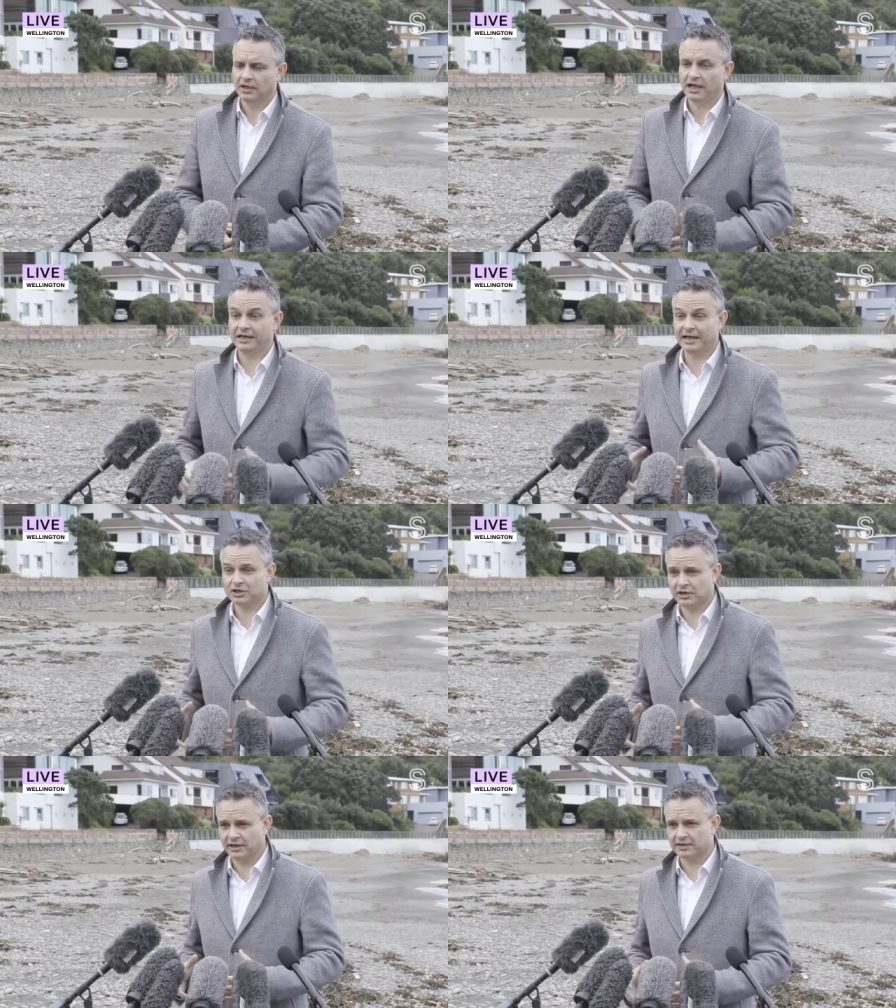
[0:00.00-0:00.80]
And
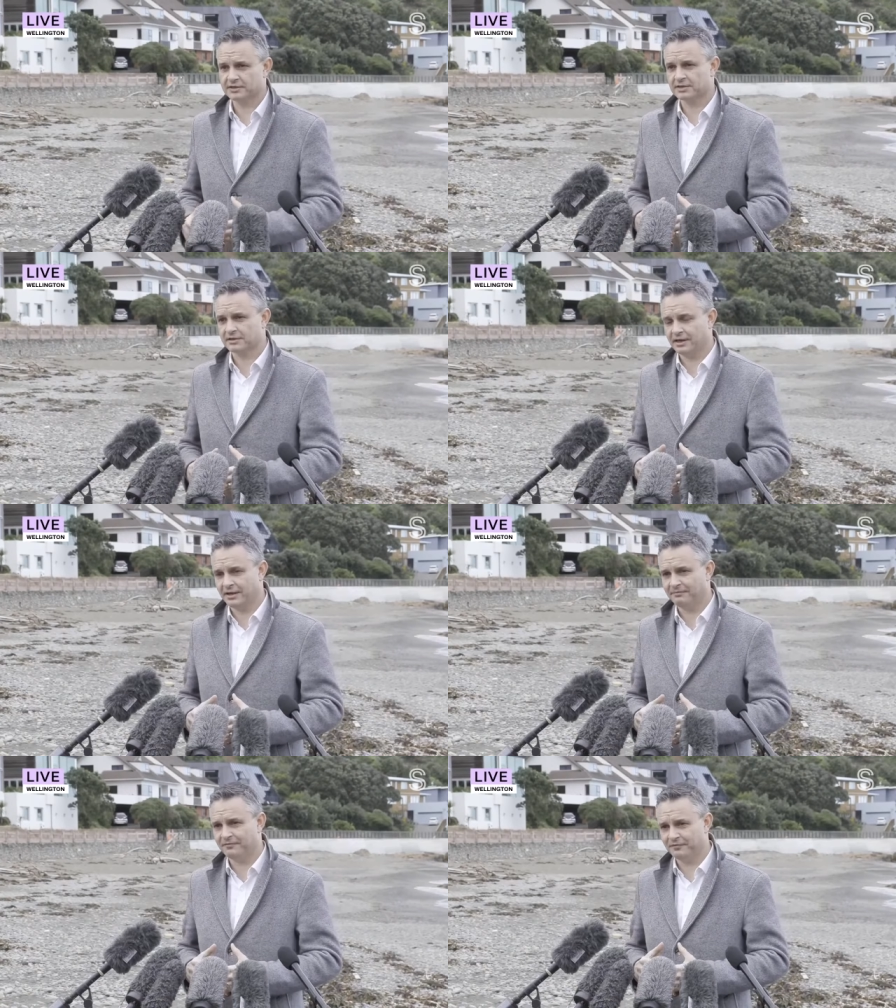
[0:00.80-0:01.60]
actually, it's
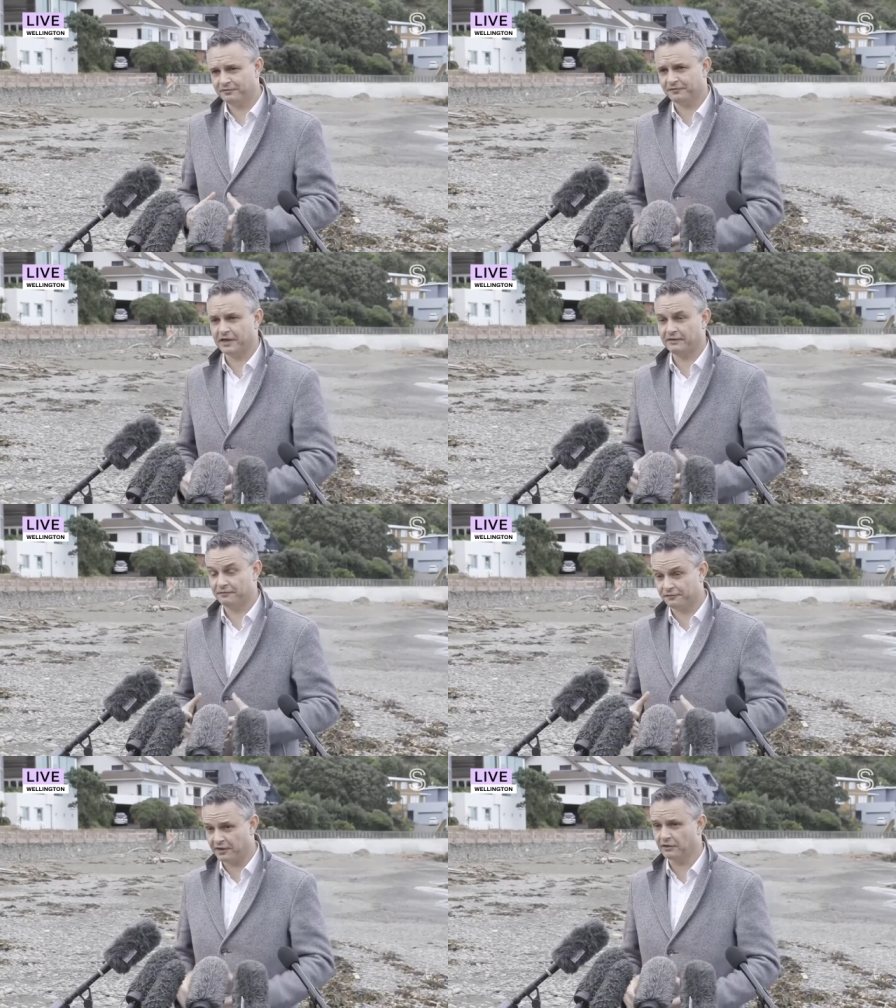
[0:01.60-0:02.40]
um, f-
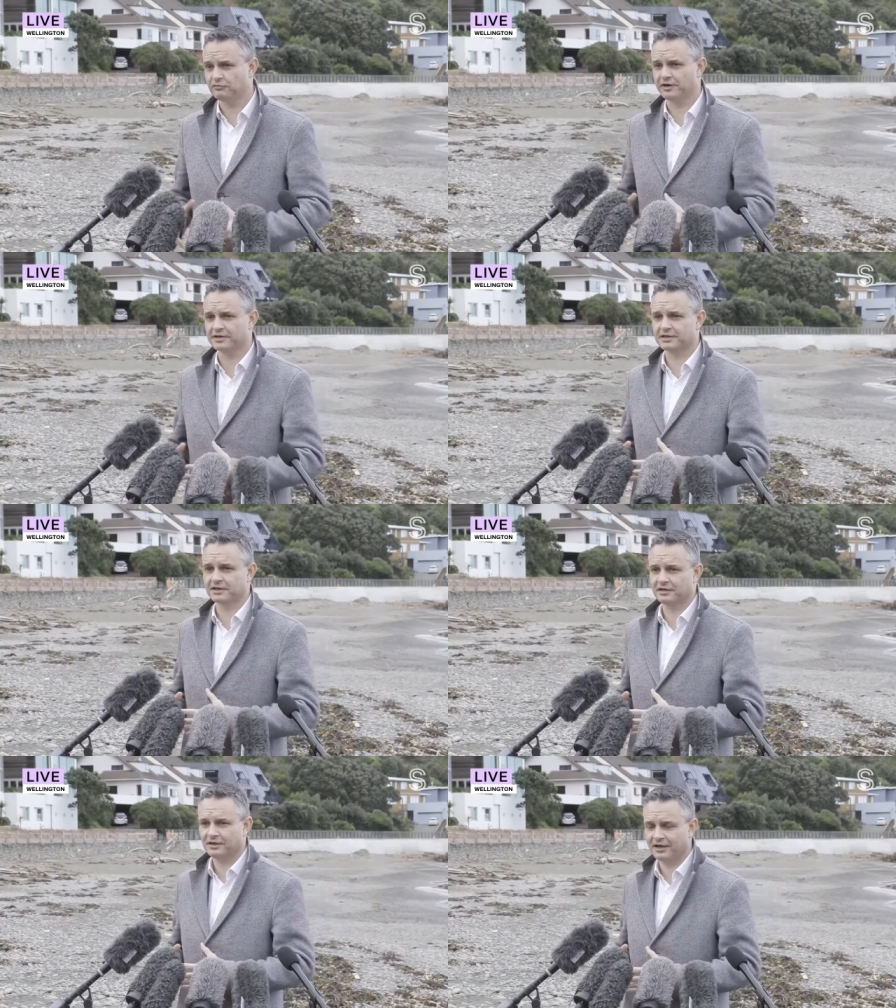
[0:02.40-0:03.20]
flood risk
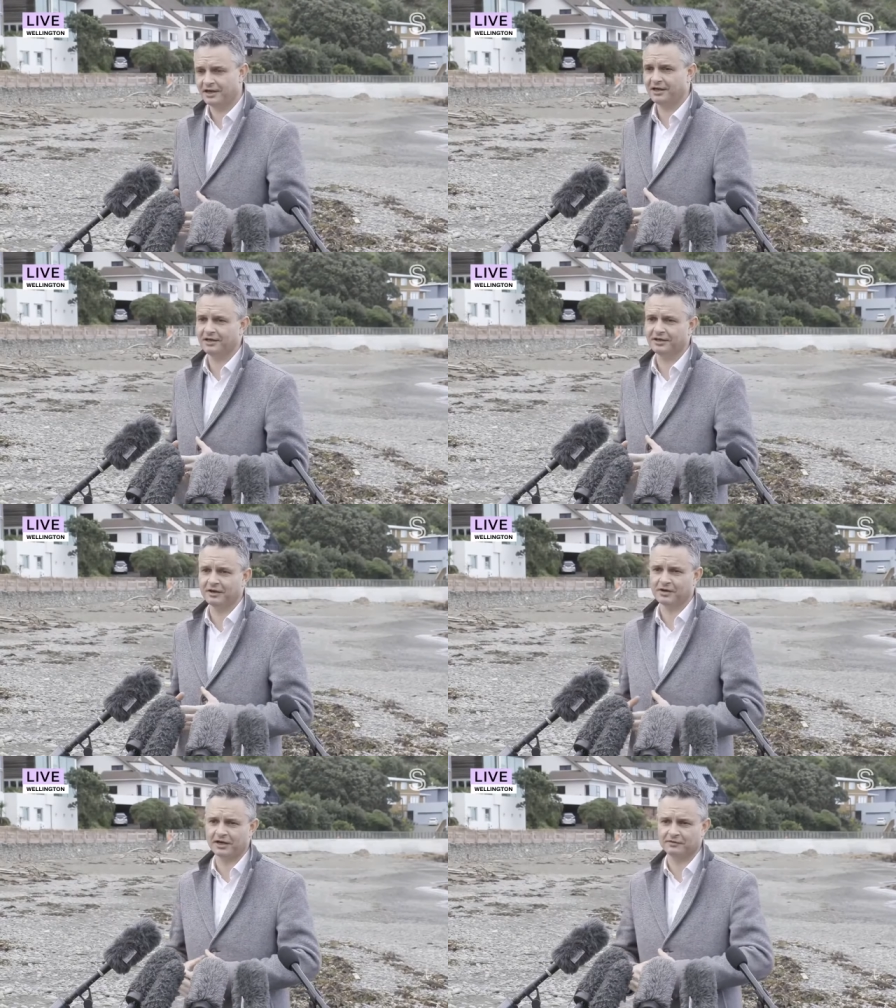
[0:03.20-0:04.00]
uh, in our
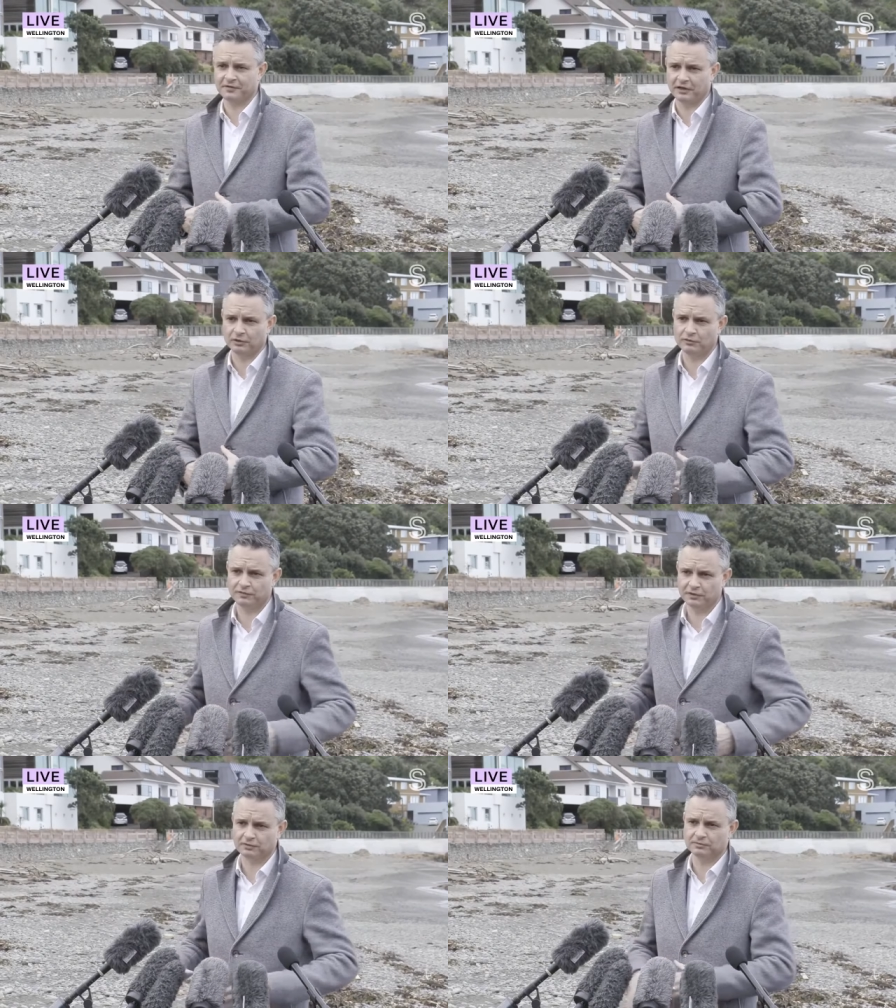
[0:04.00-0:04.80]
kind of
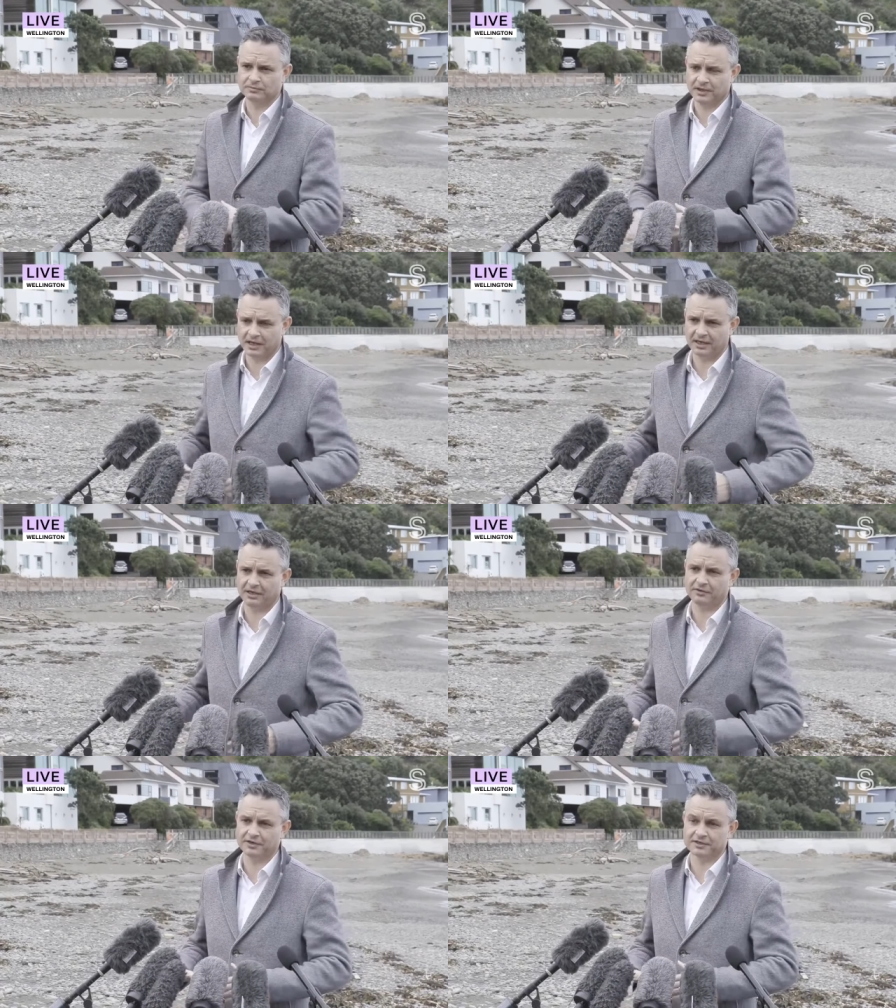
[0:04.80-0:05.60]
alluvial
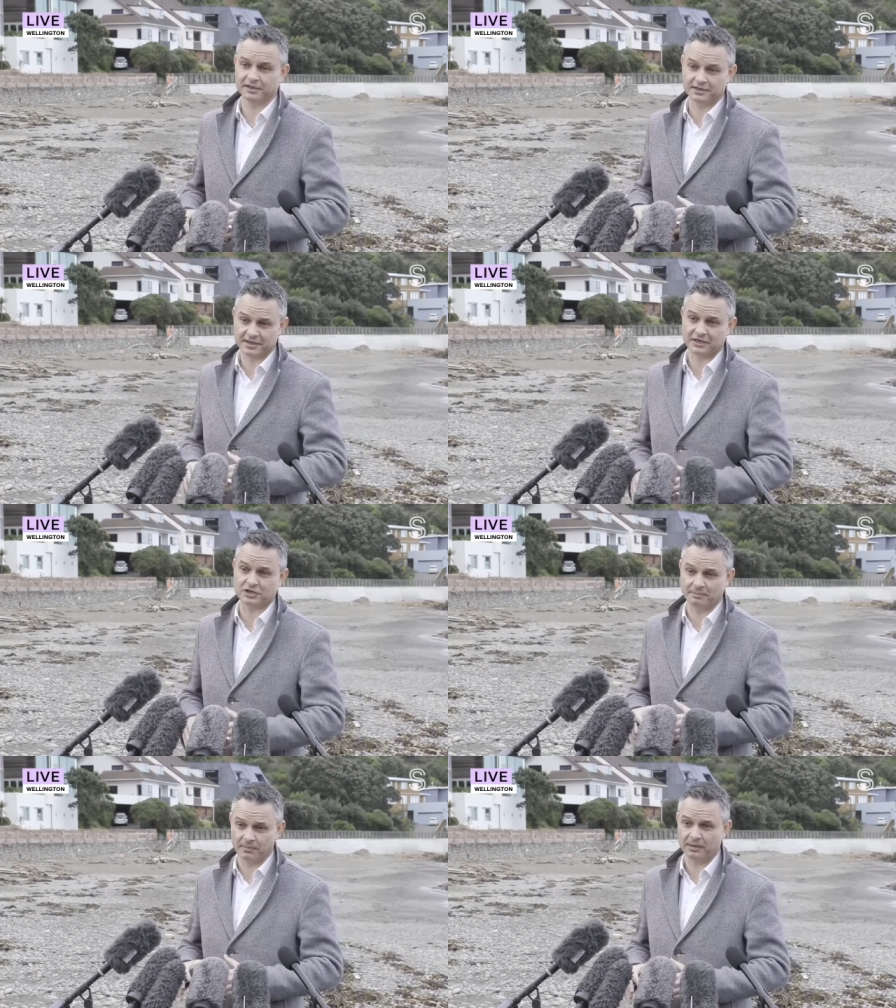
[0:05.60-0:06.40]
areas that is
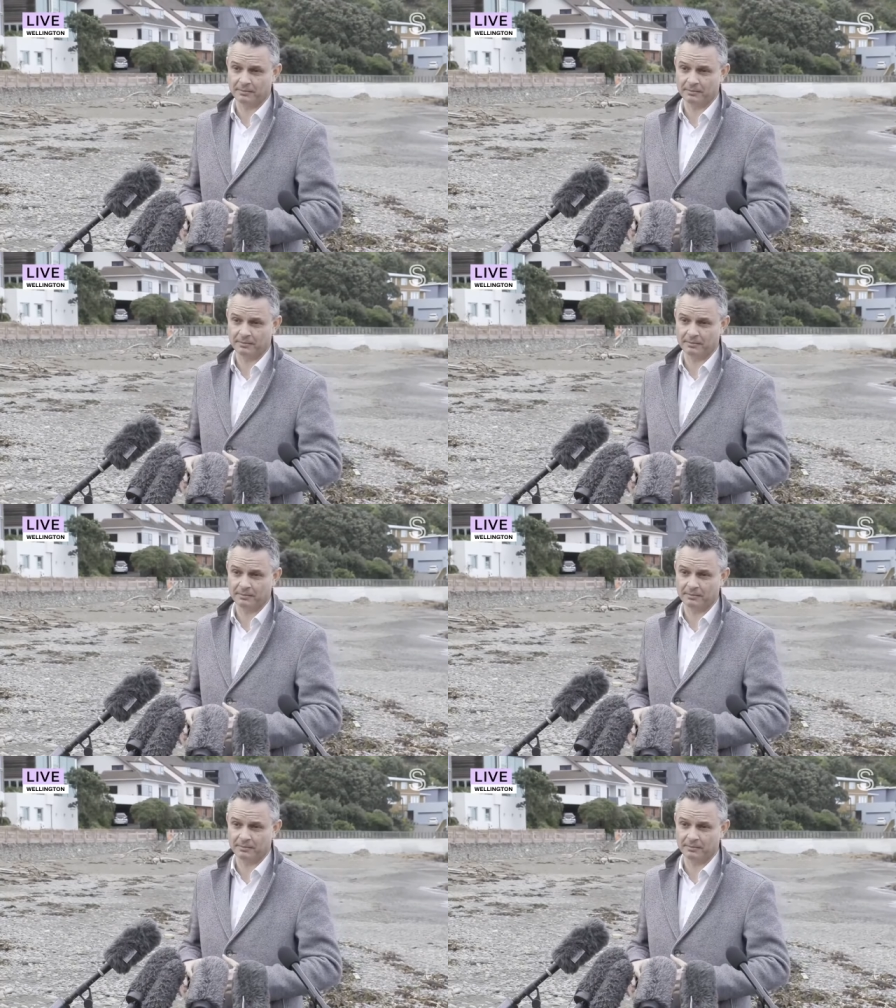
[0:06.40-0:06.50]
actually